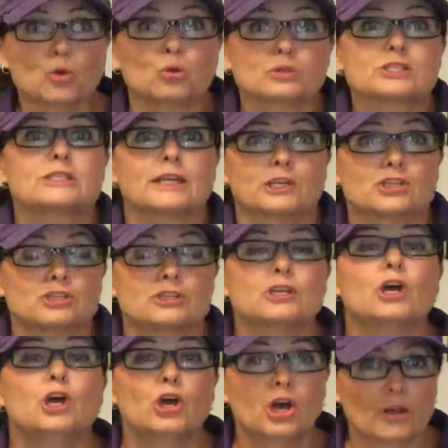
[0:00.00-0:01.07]
course
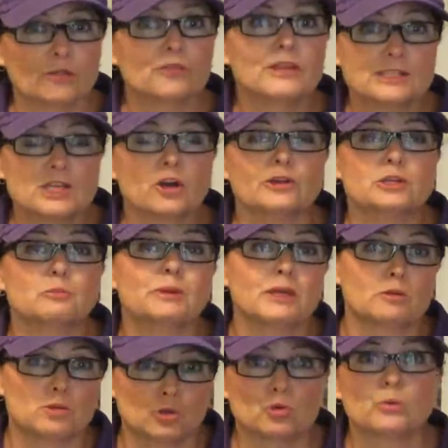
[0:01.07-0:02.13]
sections, there's going to
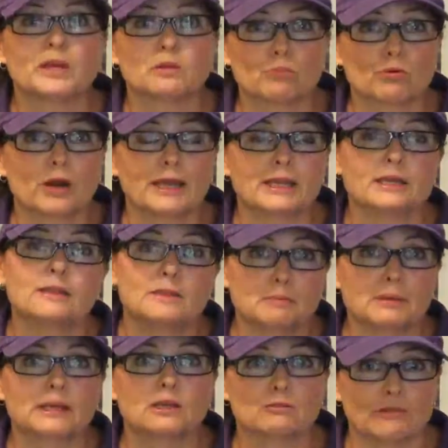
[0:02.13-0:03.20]
be a 2-week break in the
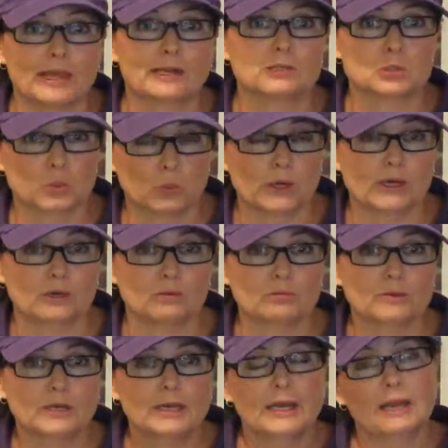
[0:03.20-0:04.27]
middle of that as
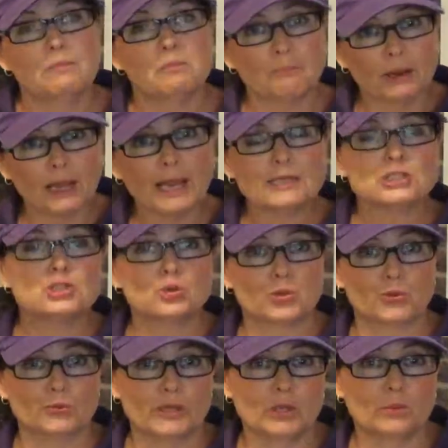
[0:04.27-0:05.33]
well, plus your
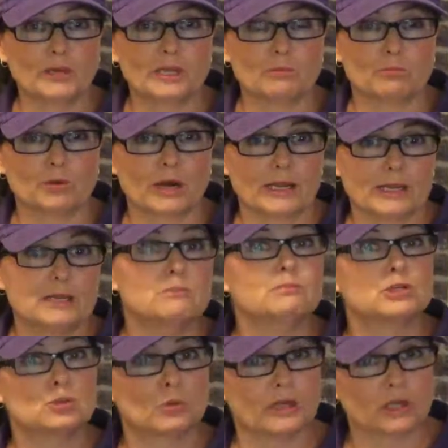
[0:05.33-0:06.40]
3-week break
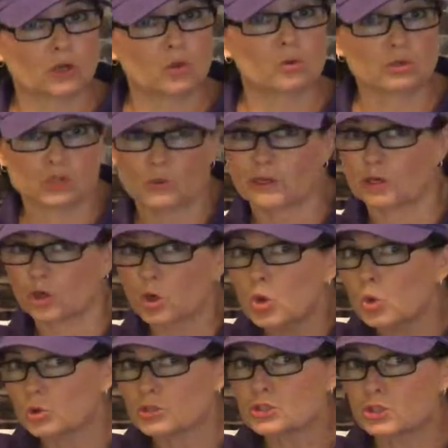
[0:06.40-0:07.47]
in between course 1 and
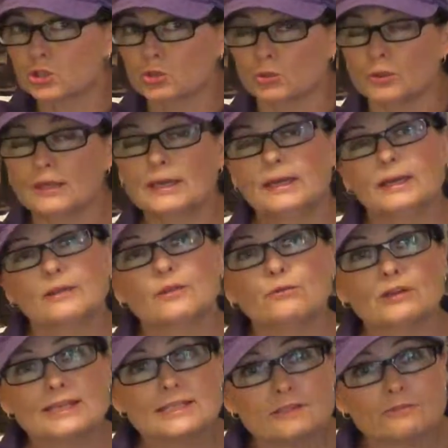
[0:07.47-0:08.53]
course 2. The
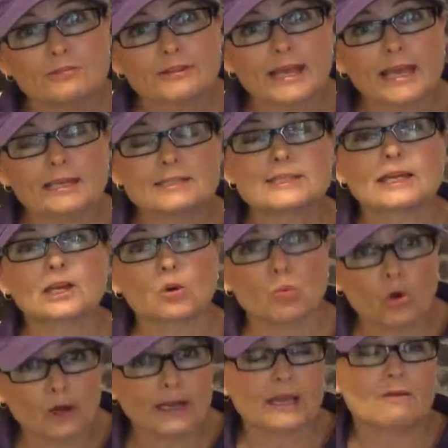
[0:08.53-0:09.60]
reason for that is that I
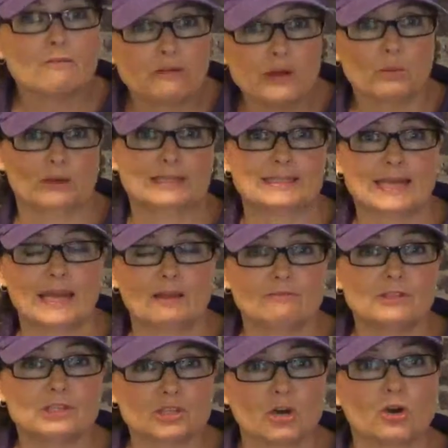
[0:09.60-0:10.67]
want everyone to
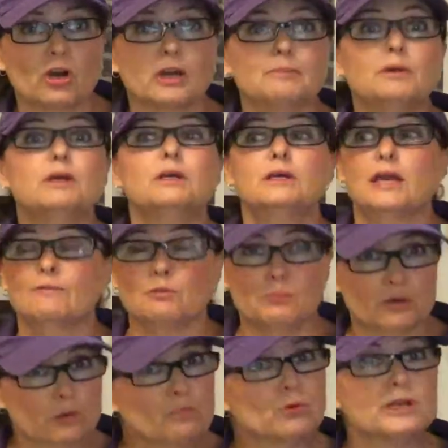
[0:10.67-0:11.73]
have the time, have a
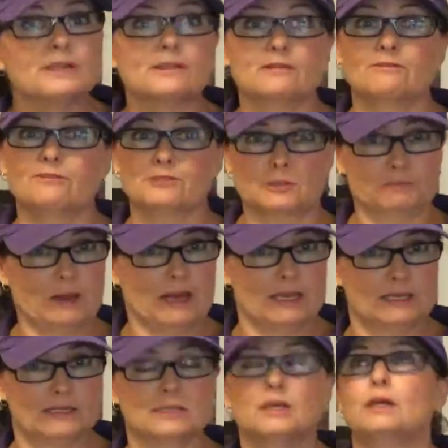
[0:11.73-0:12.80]
bit of breathing
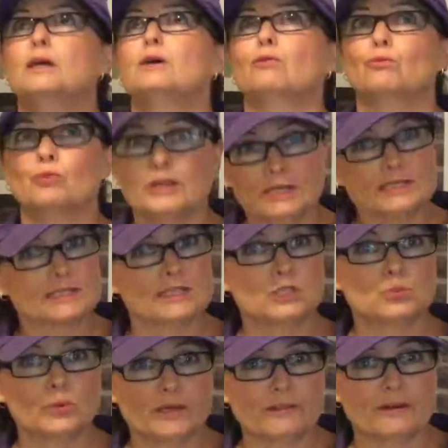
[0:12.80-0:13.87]
space,
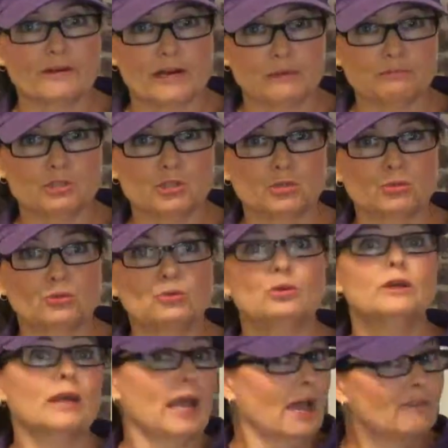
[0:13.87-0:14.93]
reassess where they're up
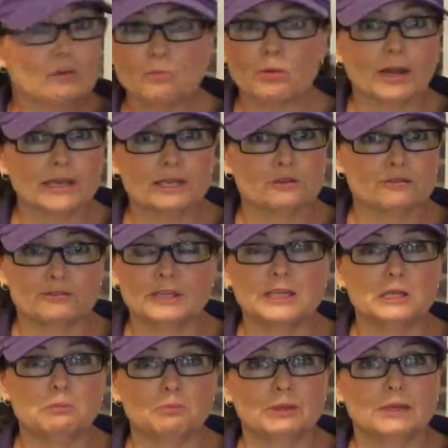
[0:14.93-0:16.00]
to, have a break if
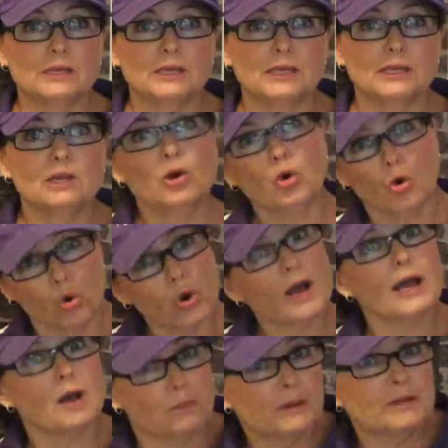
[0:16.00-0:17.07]
need be,
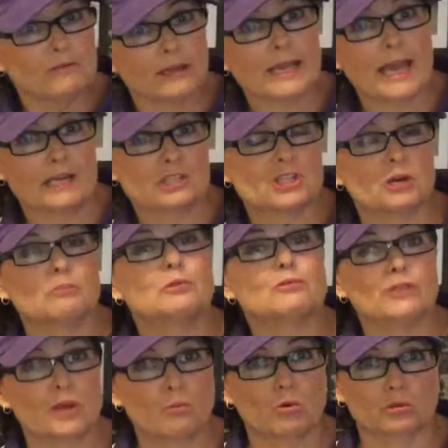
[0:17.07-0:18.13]
or a bit of a catch up
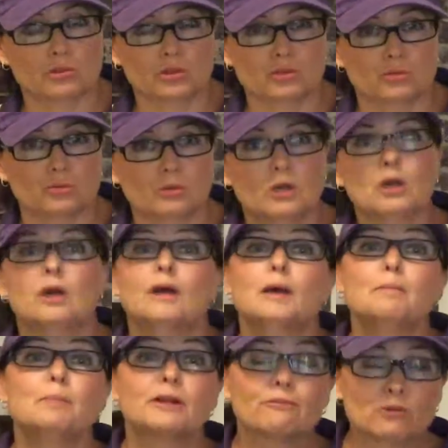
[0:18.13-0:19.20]
if they want to.
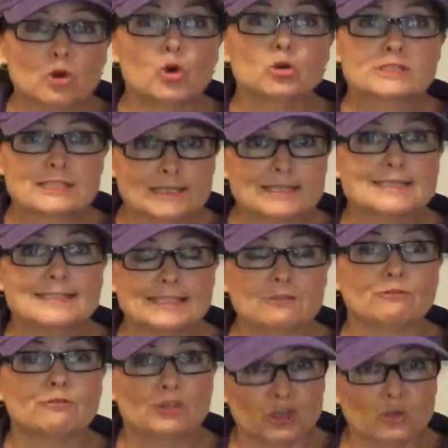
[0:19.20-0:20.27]
But of course this is
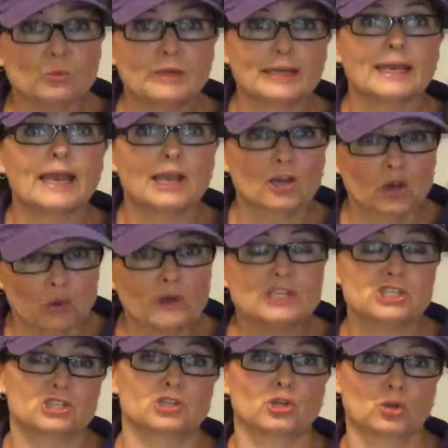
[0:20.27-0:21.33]
a viewing and
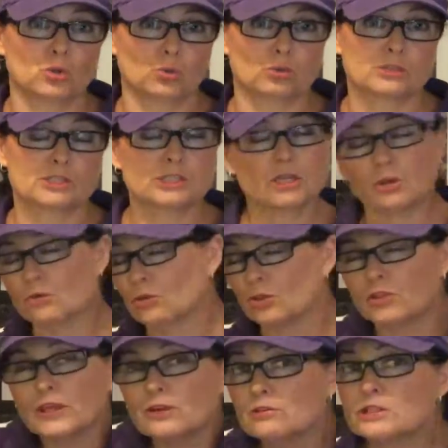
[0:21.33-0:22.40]
question course, so
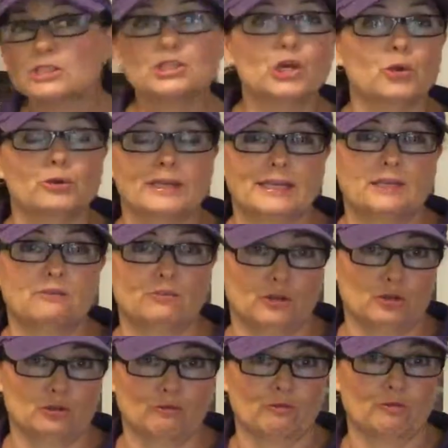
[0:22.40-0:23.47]
there is no need for
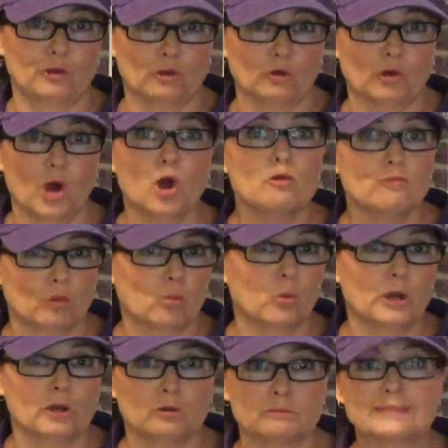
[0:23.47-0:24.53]
you to feel
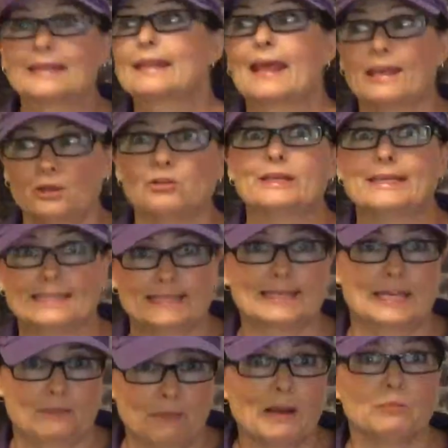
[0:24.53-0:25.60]
overwhelmed and that you need to
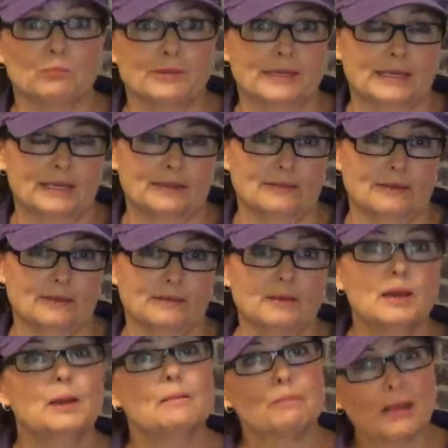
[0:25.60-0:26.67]
keep up with anything.
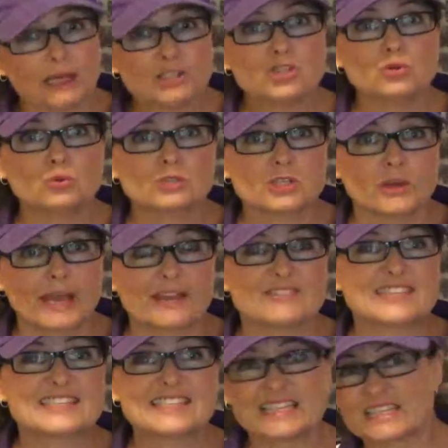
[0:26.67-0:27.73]
Plus you also have
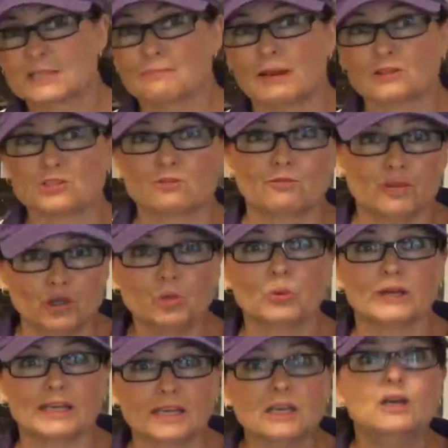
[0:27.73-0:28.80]
6 months
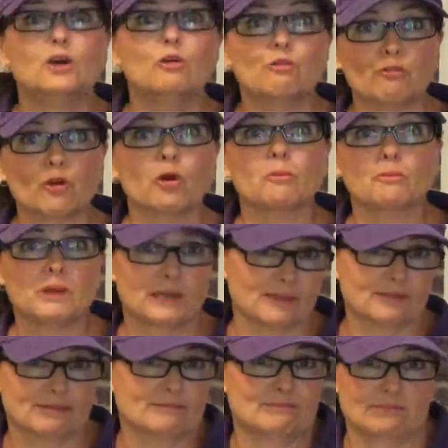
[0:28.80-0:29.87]
viewing
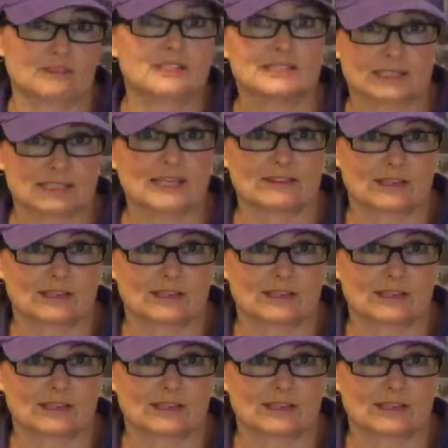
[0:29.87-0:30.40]
from the